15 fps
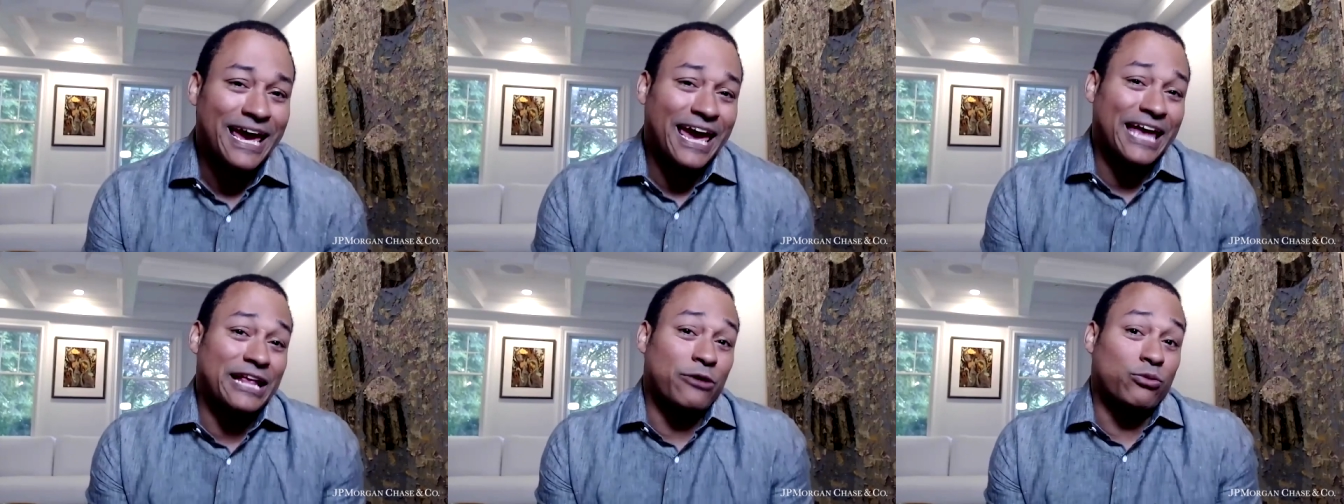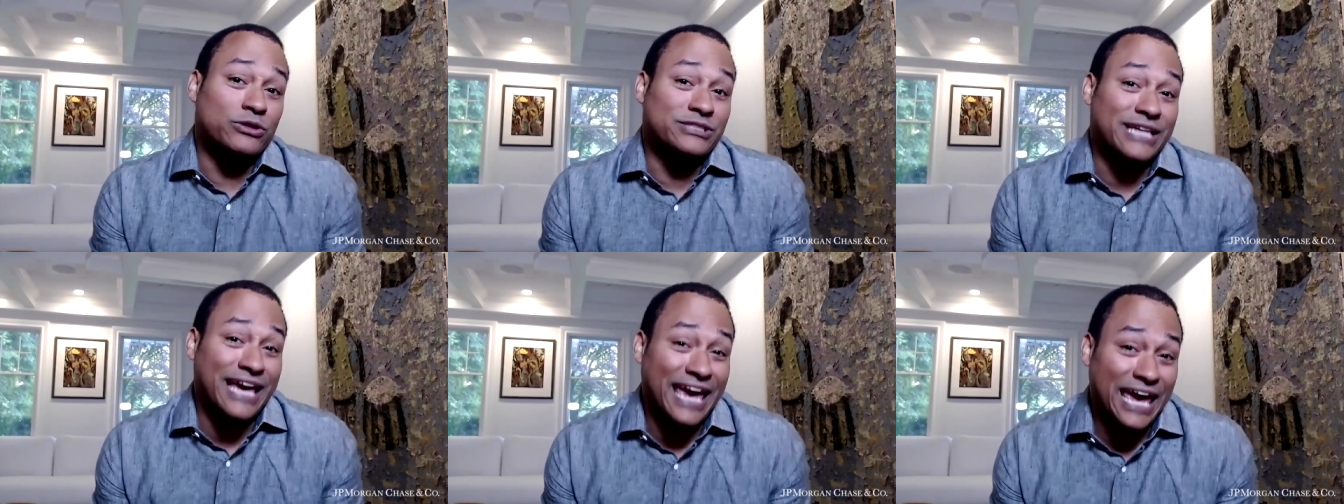And it
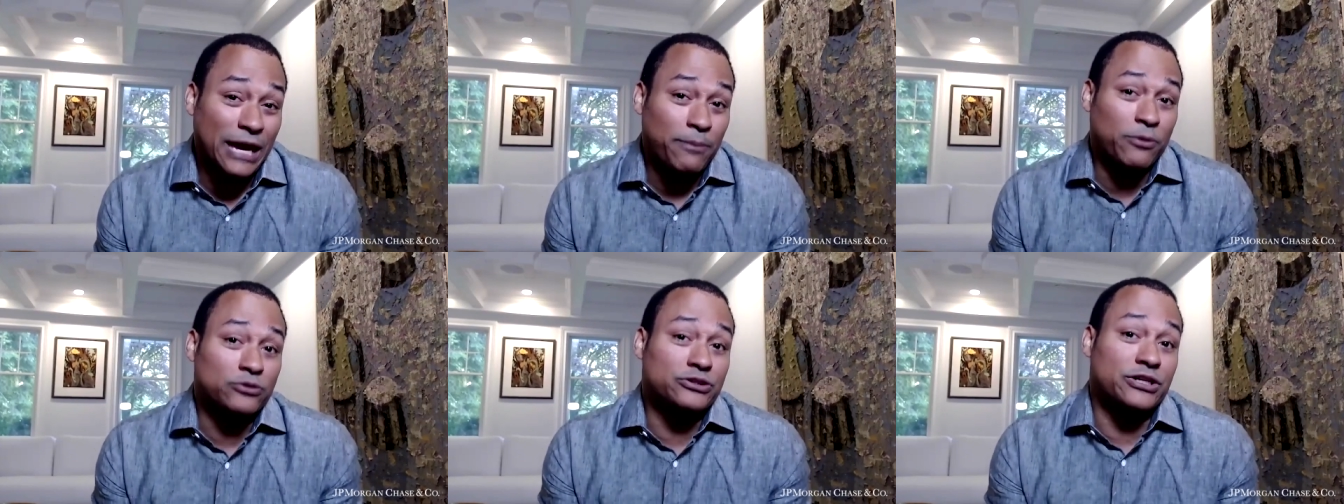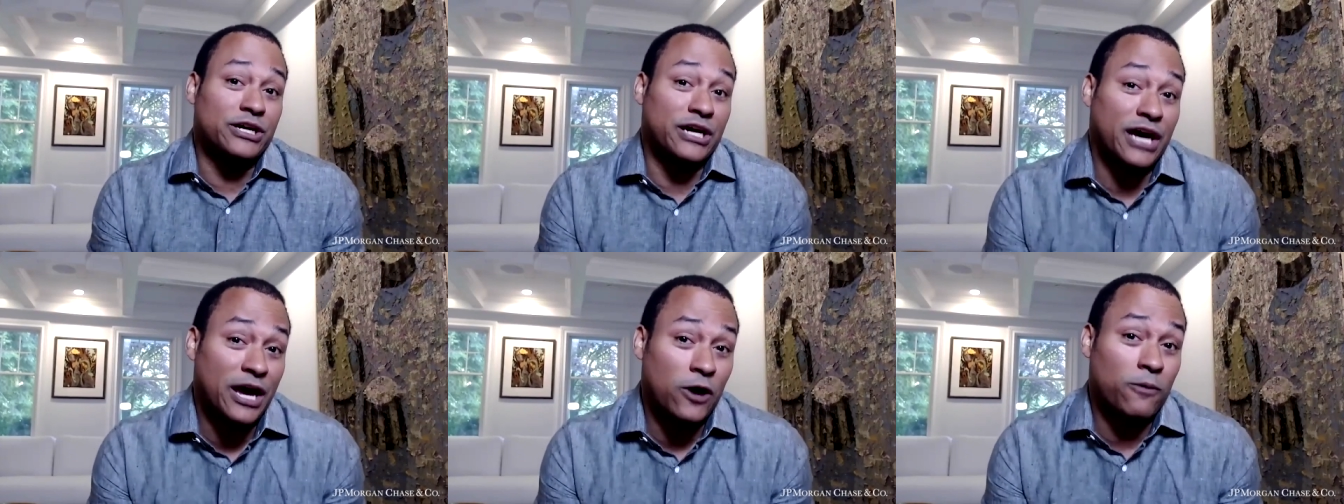was able to
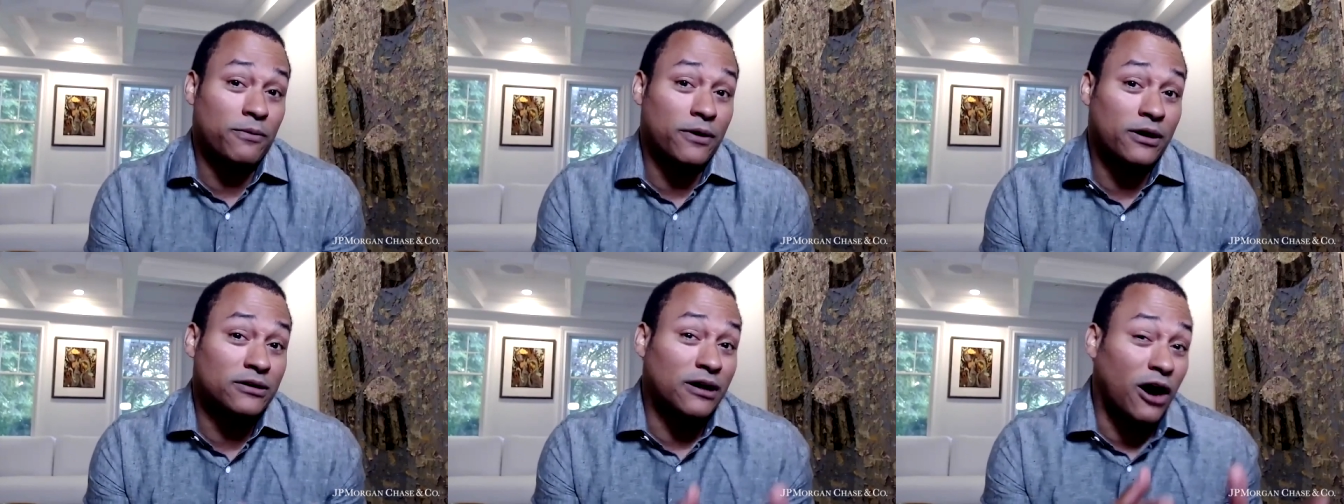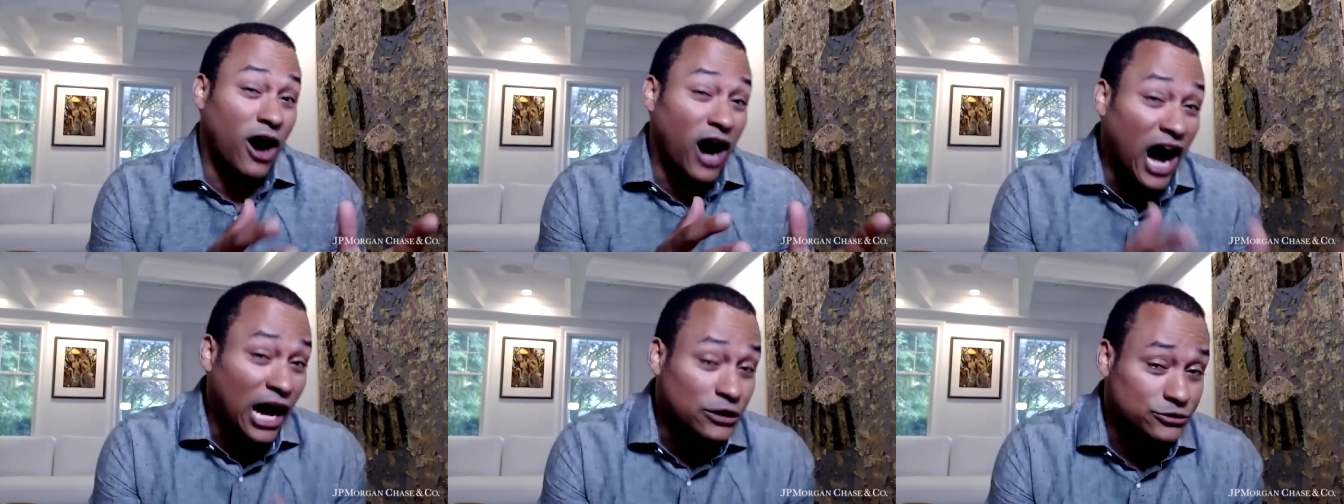help
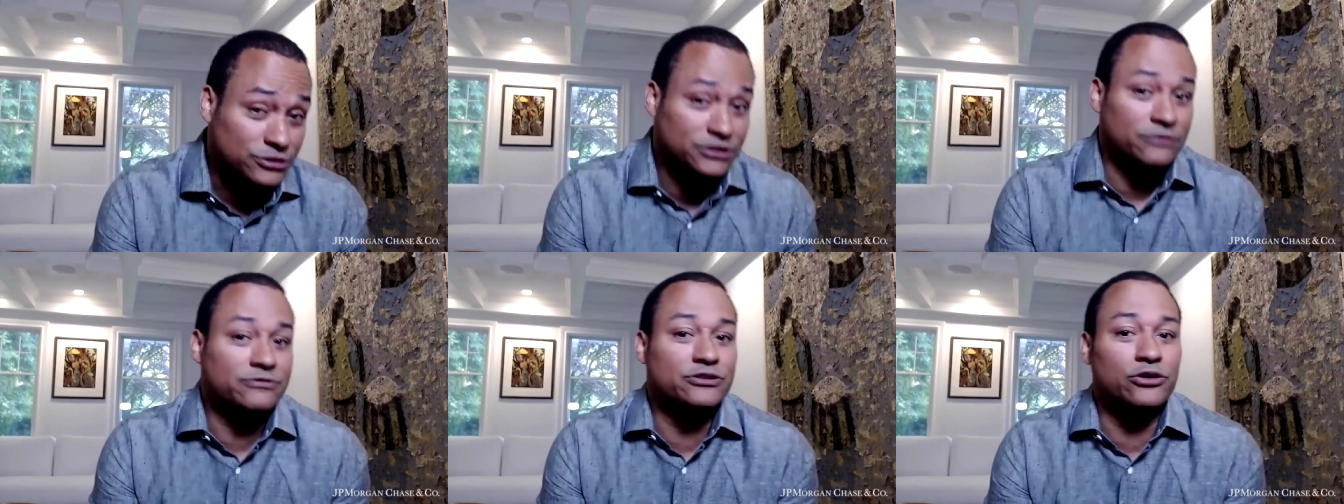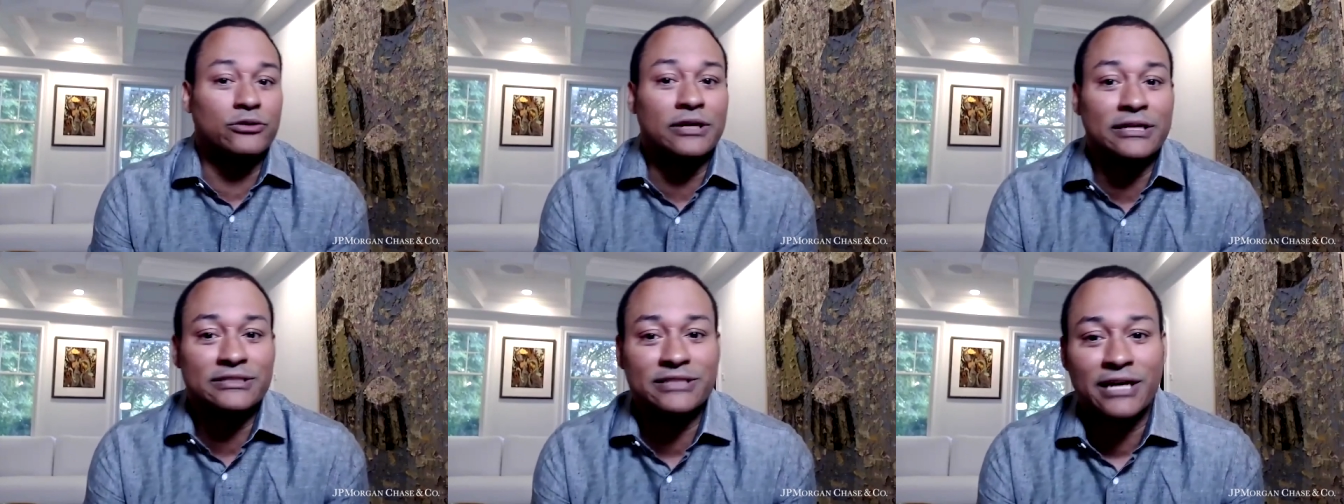hundreds of
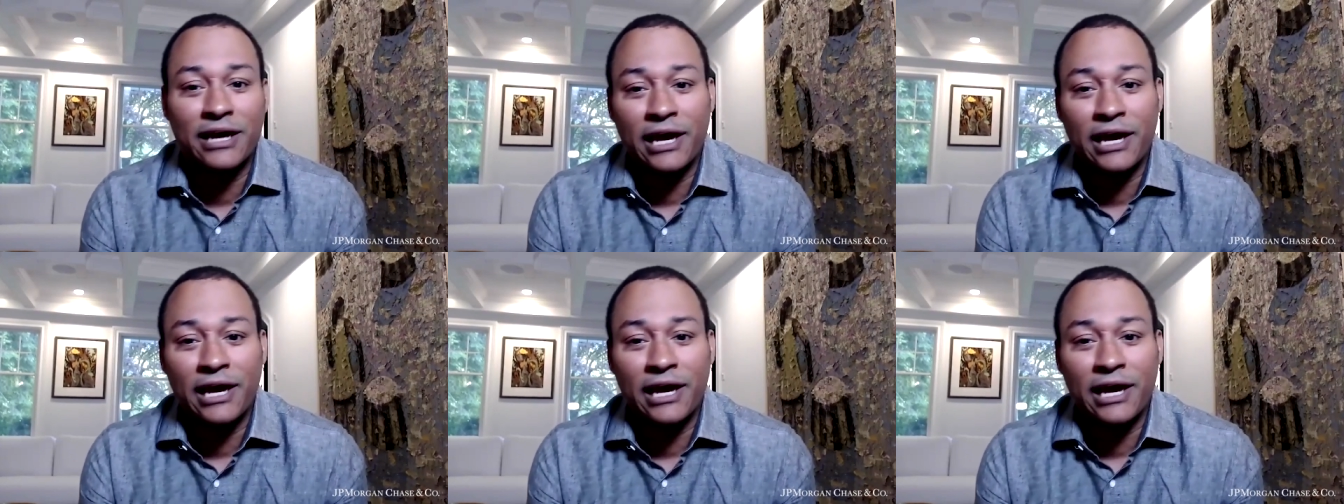students